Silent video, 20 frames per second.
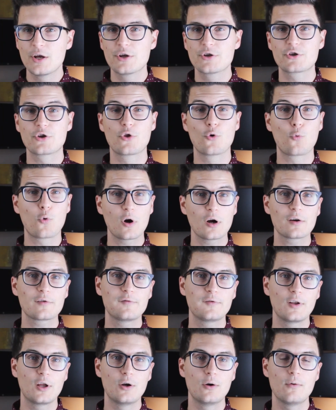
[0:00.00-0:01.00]
So the
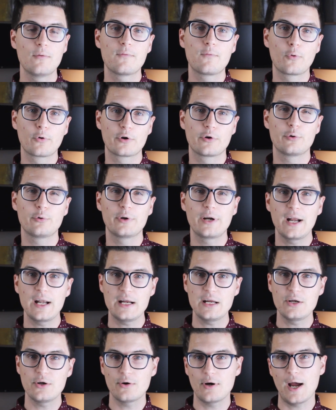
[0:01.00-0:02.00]
workflow for
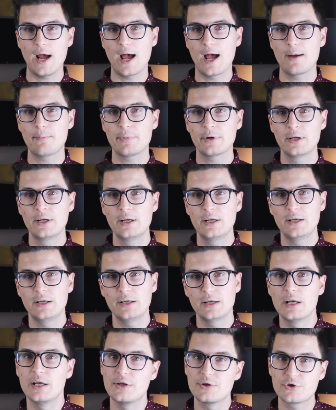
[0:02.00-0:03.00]
creating your app
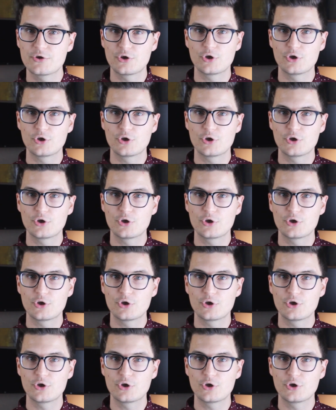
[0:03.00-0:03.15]
is